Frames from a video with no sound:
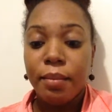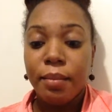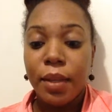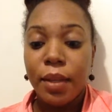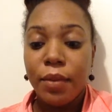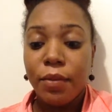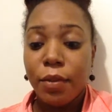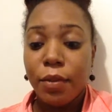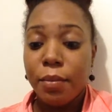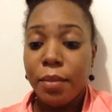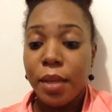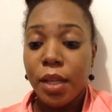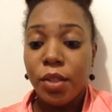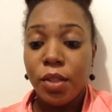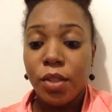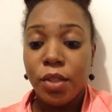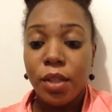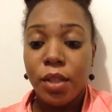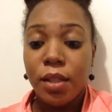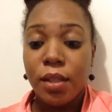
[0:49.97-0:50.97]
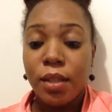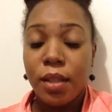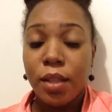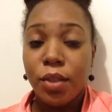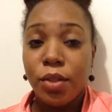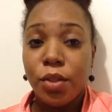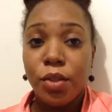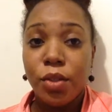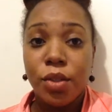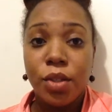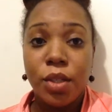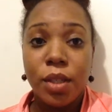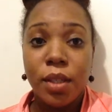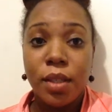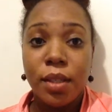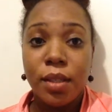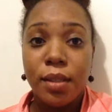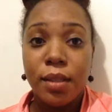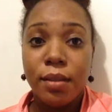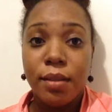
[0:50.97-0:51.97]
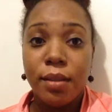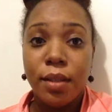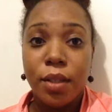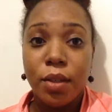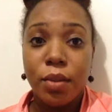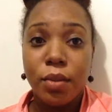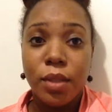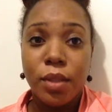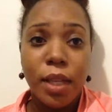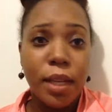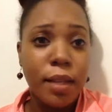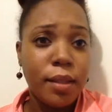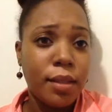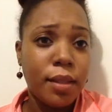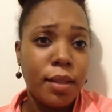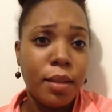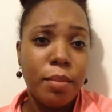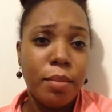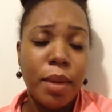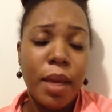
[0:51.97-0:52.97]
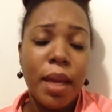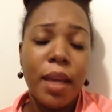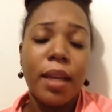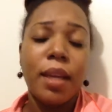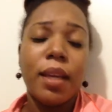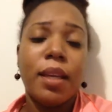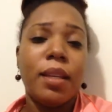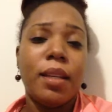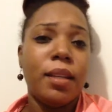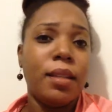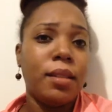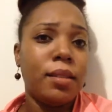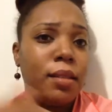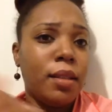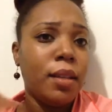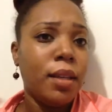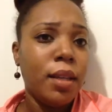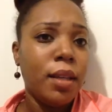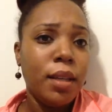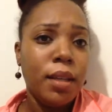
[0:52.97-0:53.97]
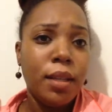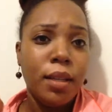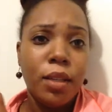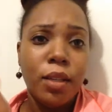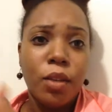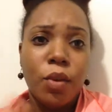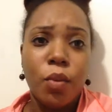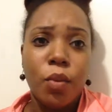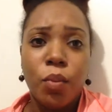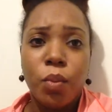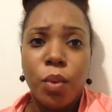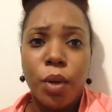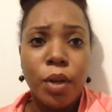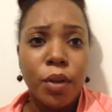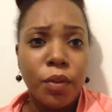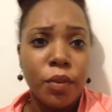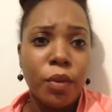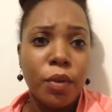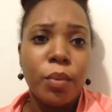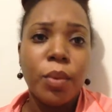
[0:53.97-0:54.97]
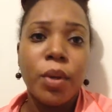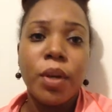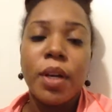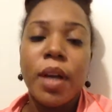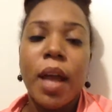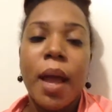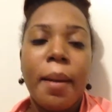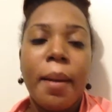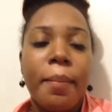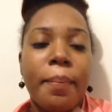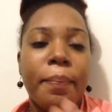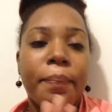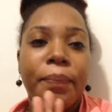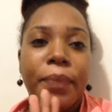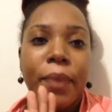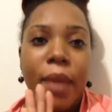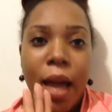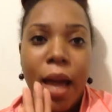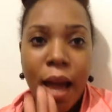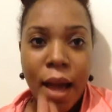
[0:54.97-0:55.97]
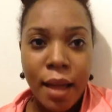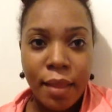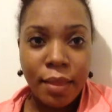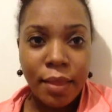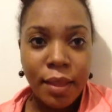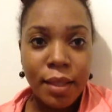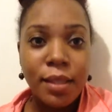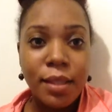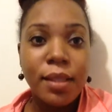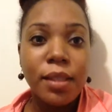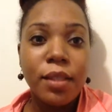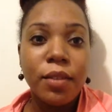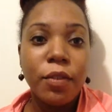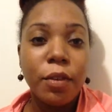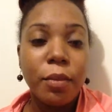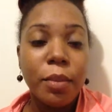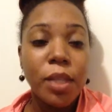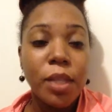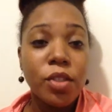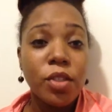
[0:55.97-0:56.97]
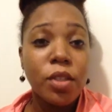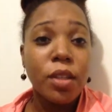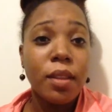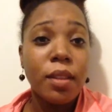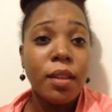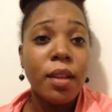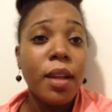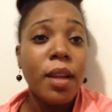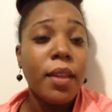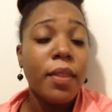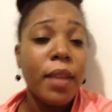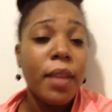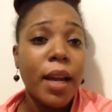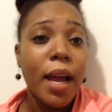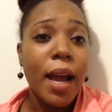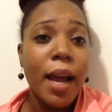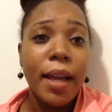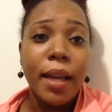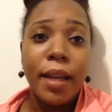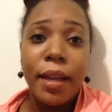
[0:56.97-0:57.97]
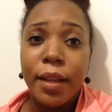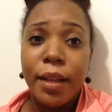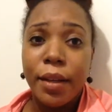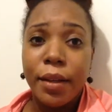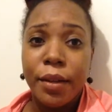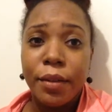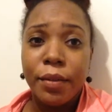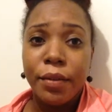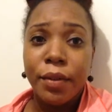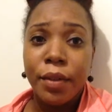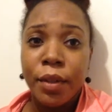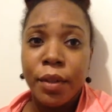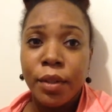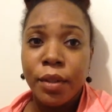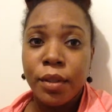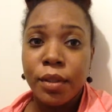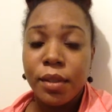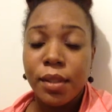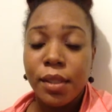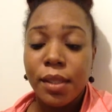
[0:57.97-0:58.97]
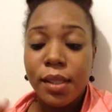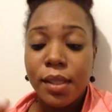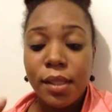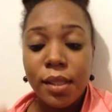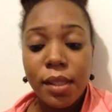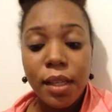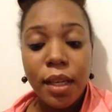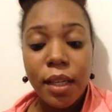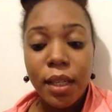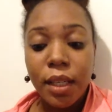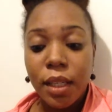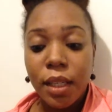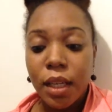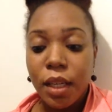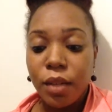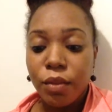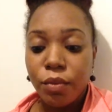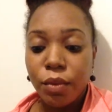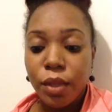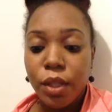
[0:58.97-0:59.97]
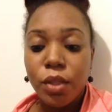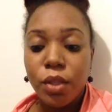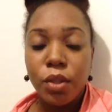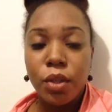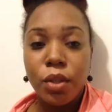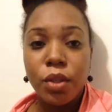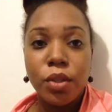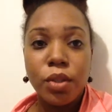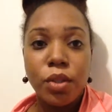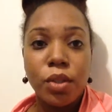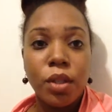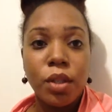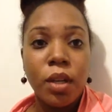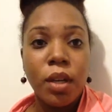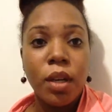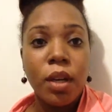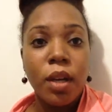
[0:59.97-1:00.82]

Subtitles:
information that you should, take to the bank. It is, word for word. This is information that I have studied and researched